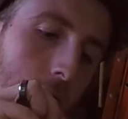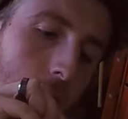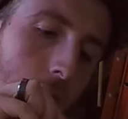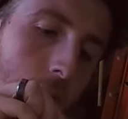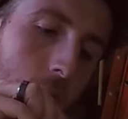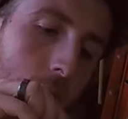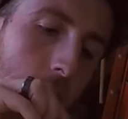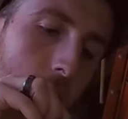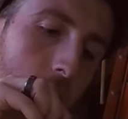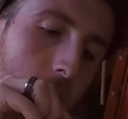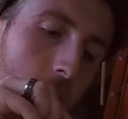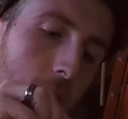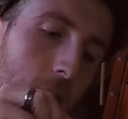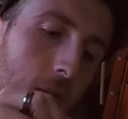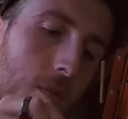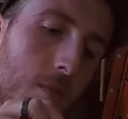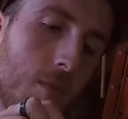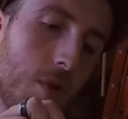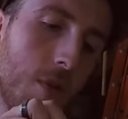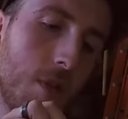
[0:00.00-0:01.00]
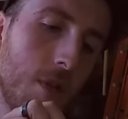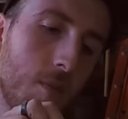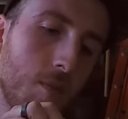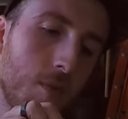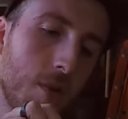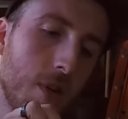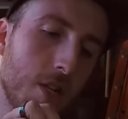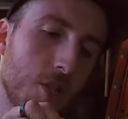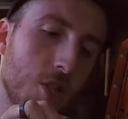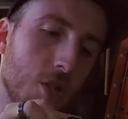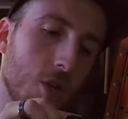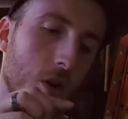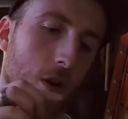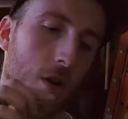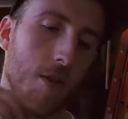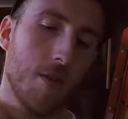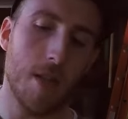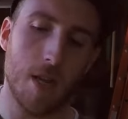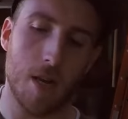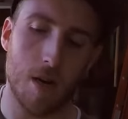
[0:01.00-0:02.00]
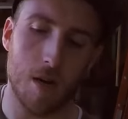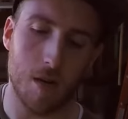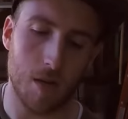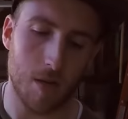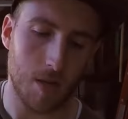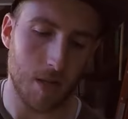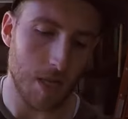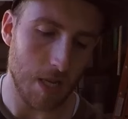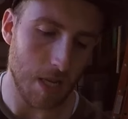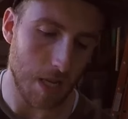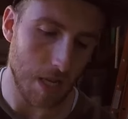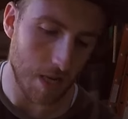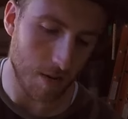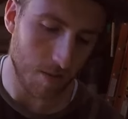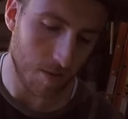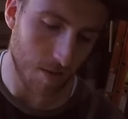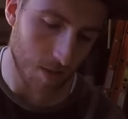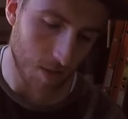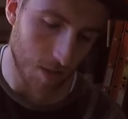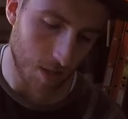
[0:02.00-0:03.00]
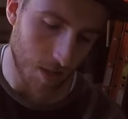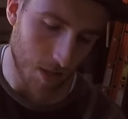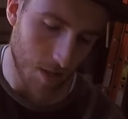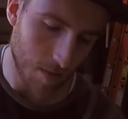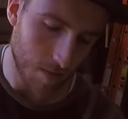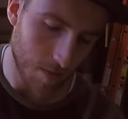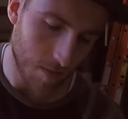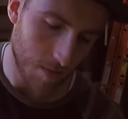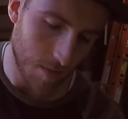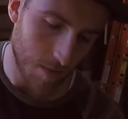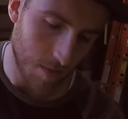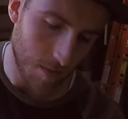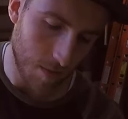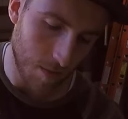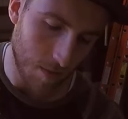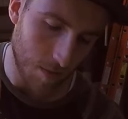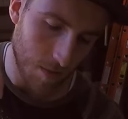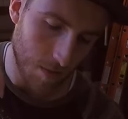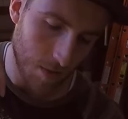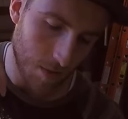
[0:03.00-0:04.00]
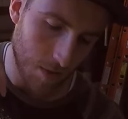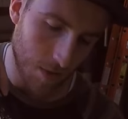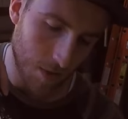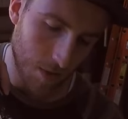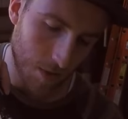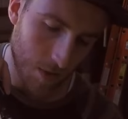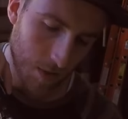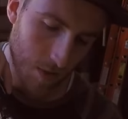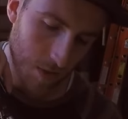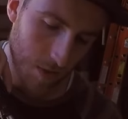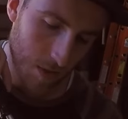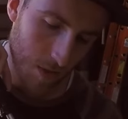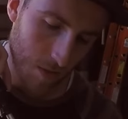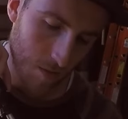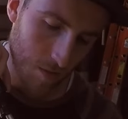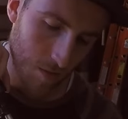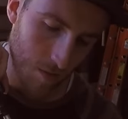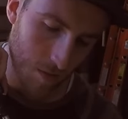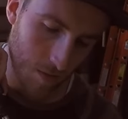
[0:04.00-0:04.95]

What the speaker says: we put the pressure on there evenly. So